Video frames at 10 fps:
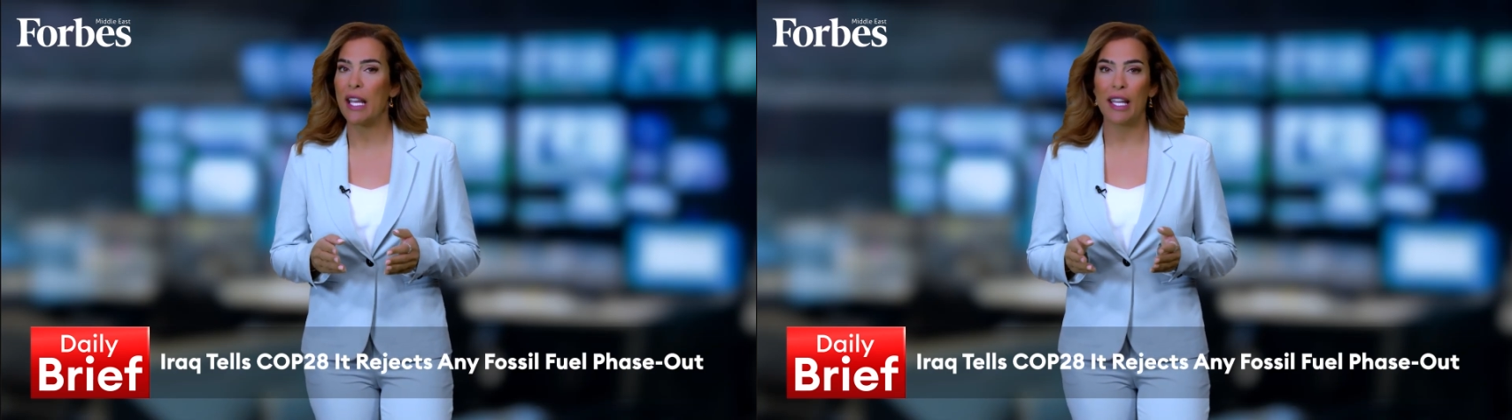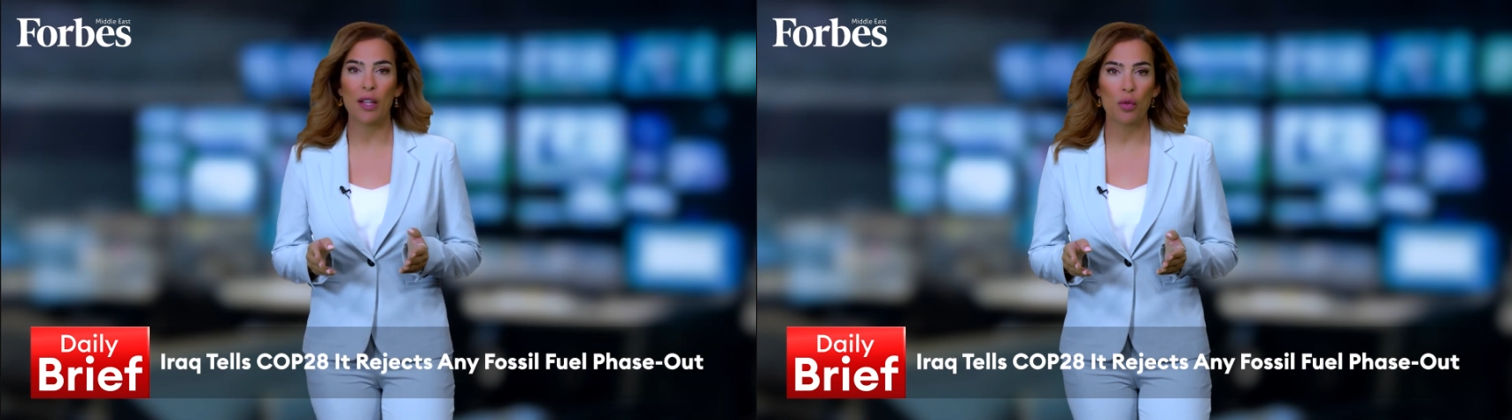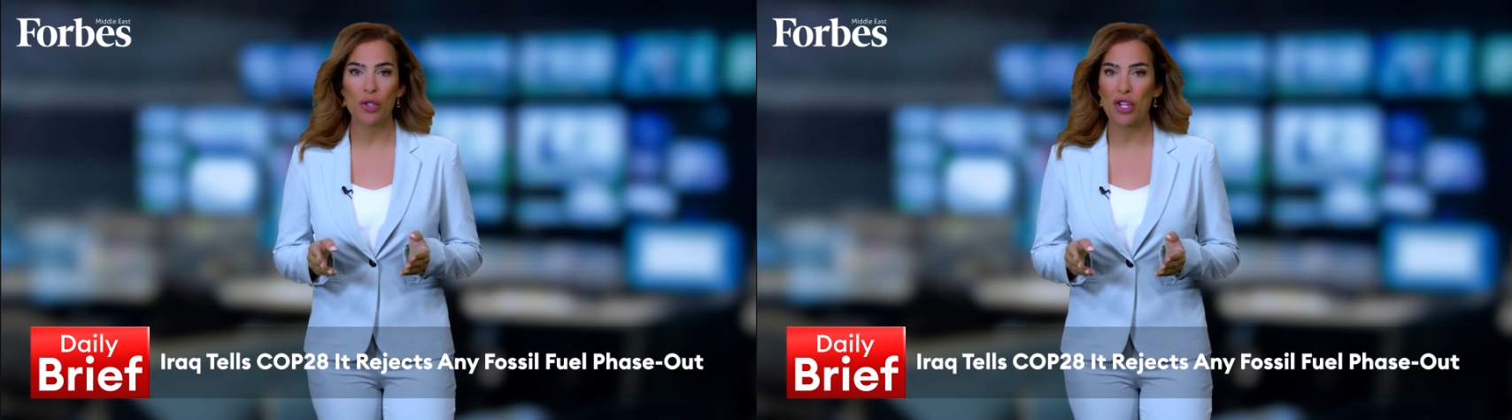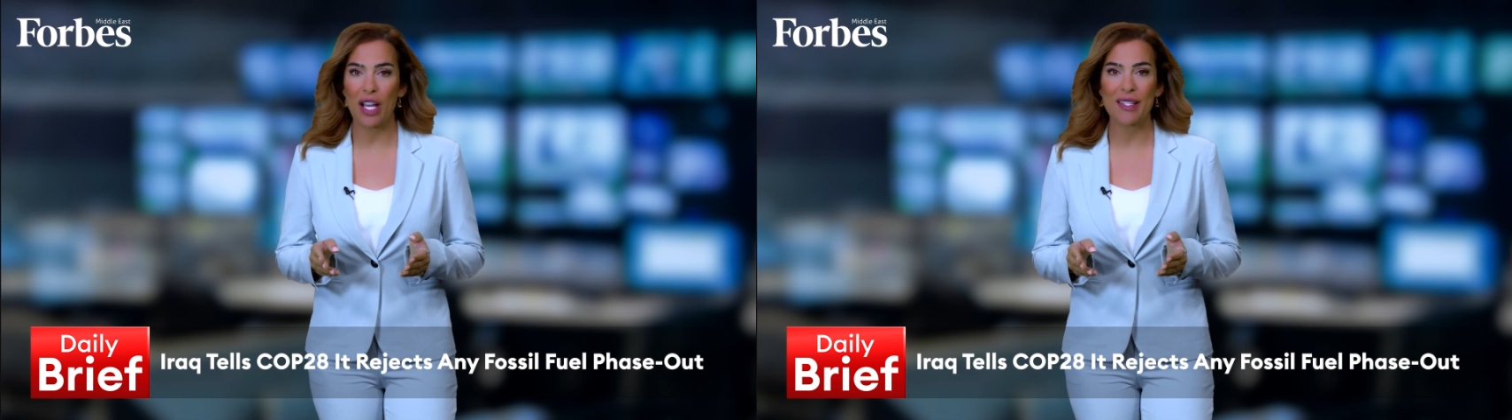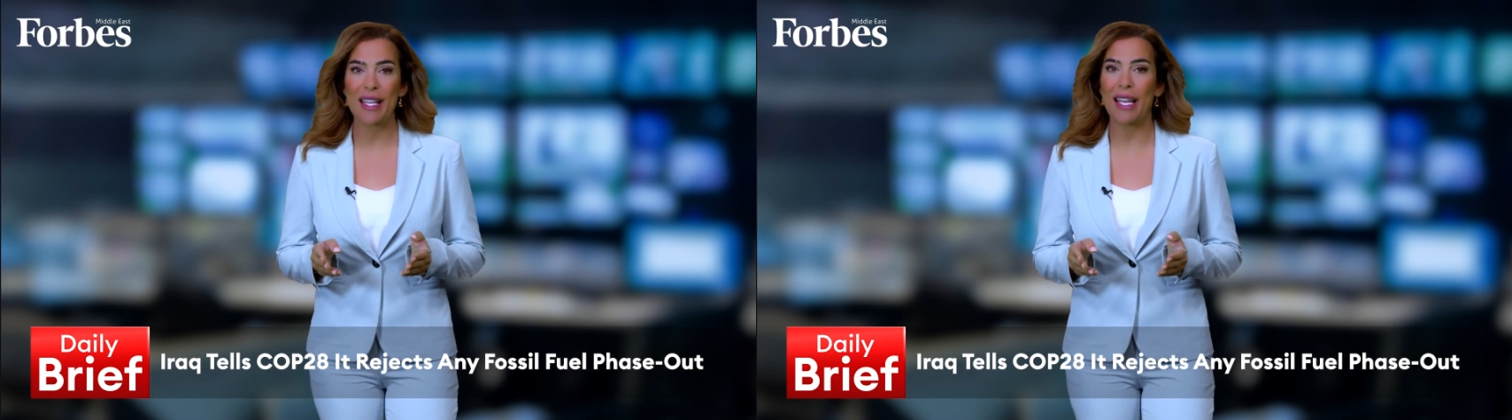it
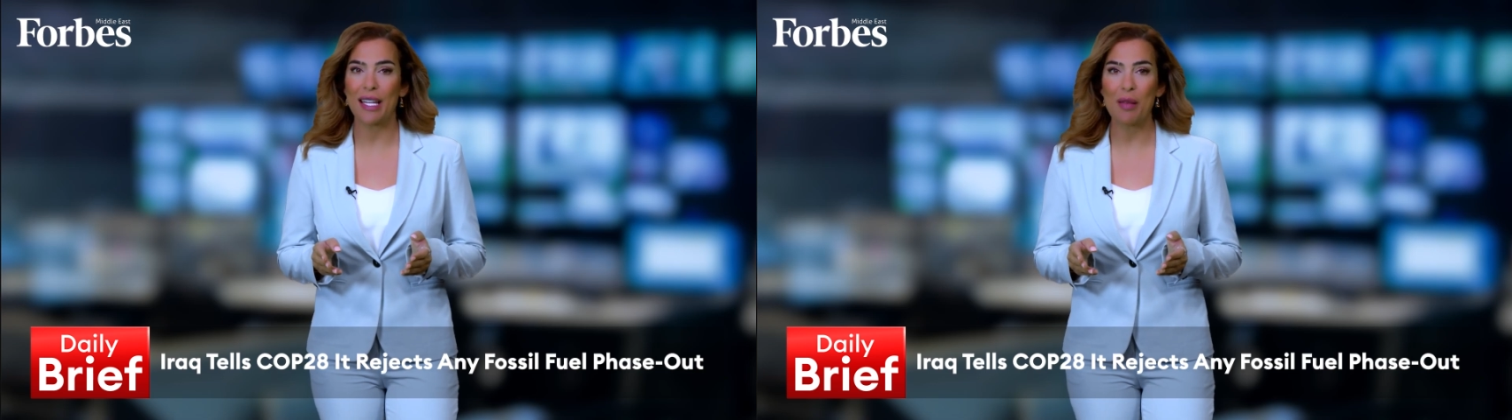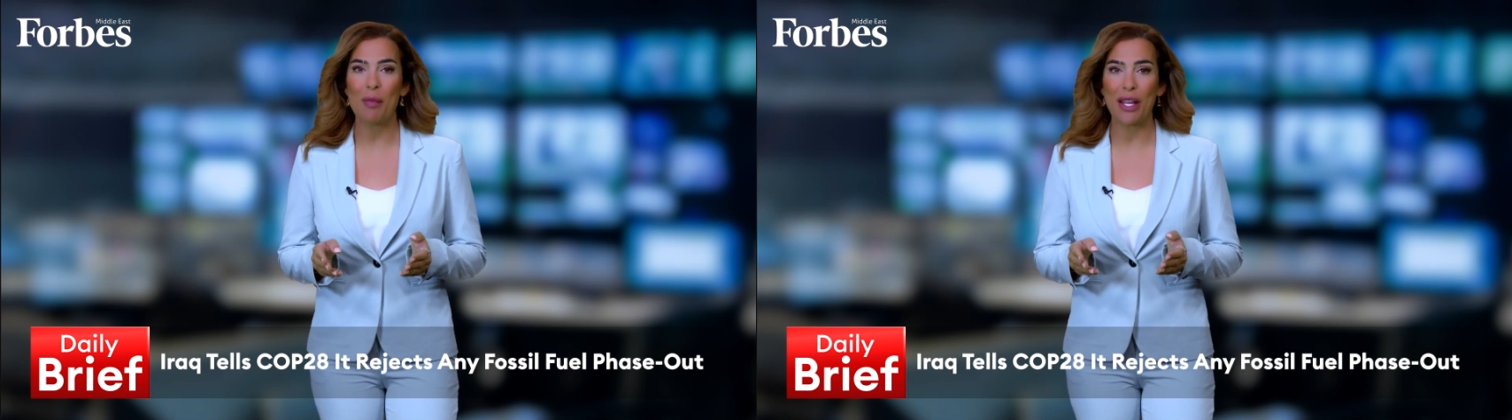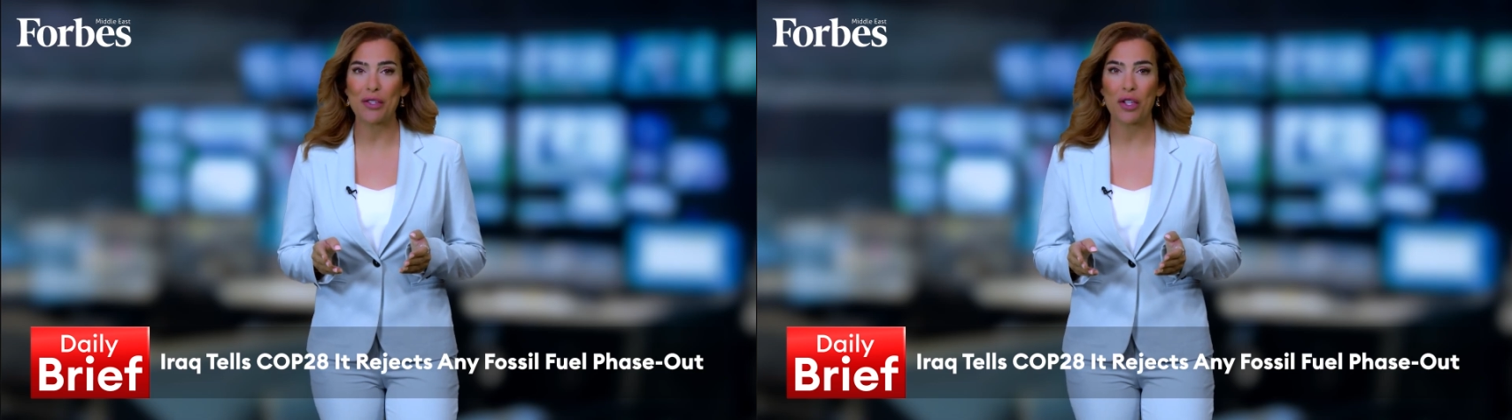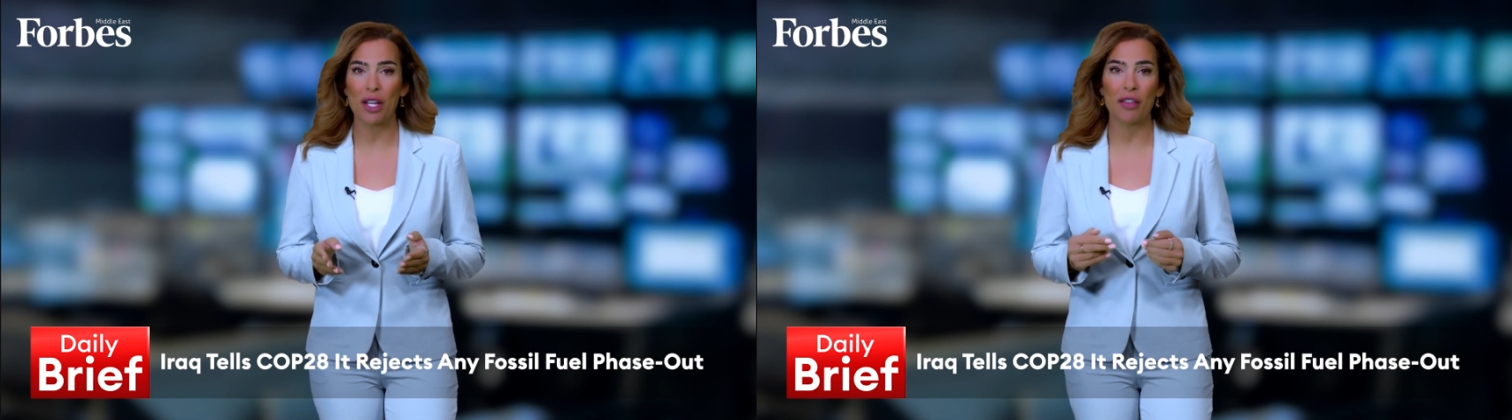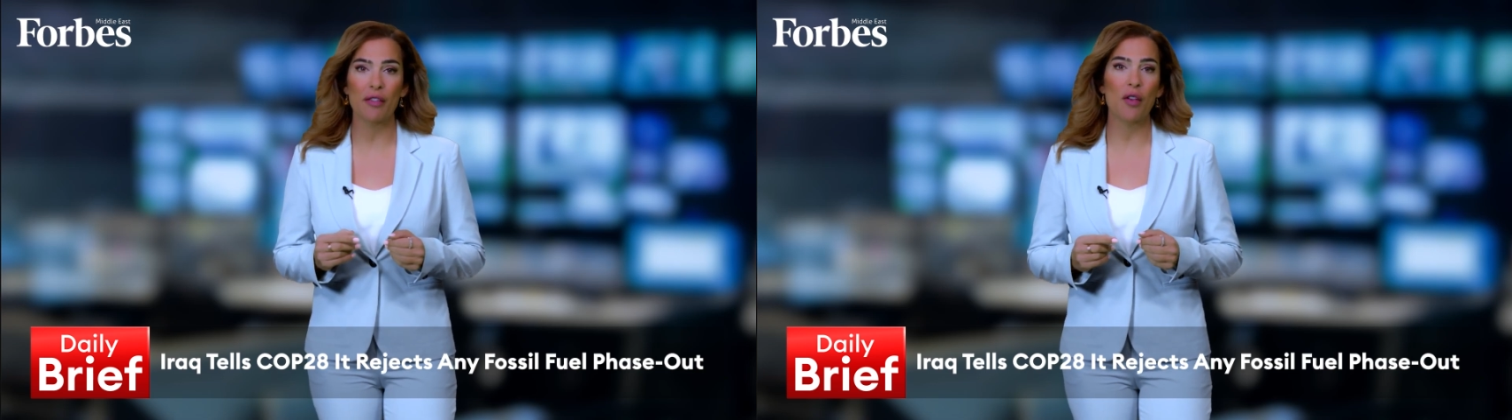rejects any mention
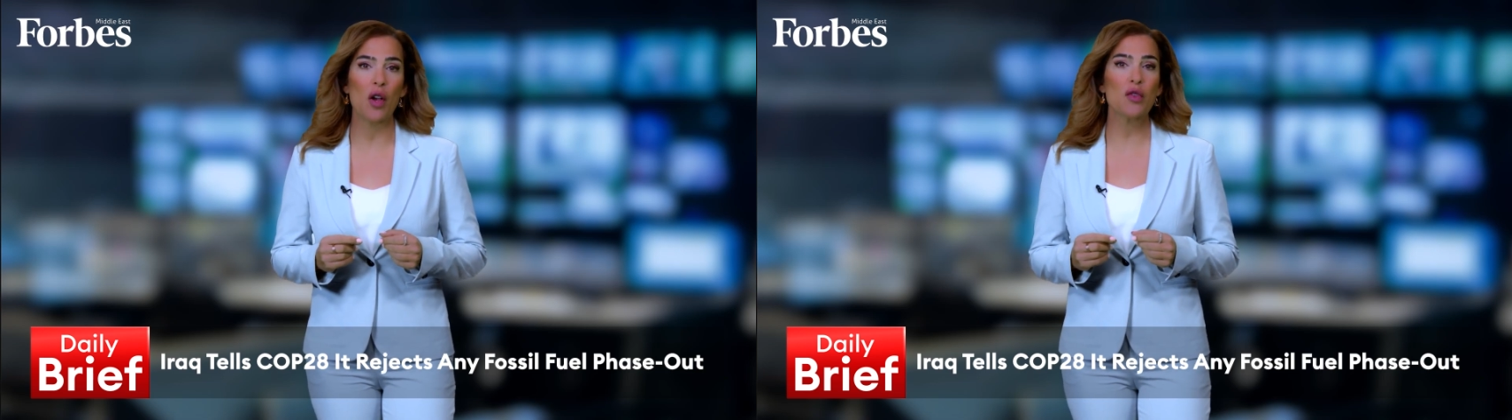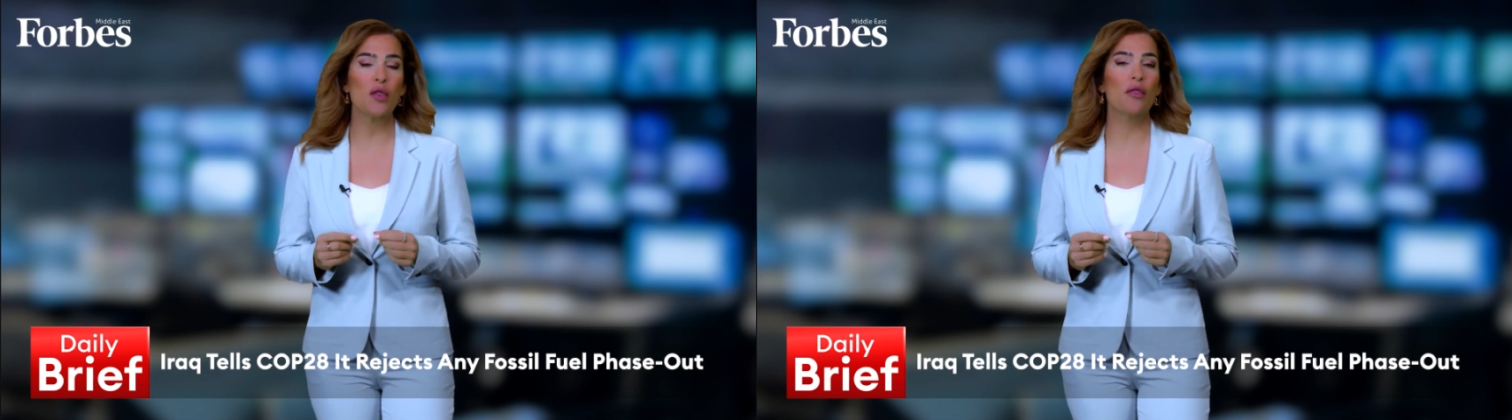of a fossil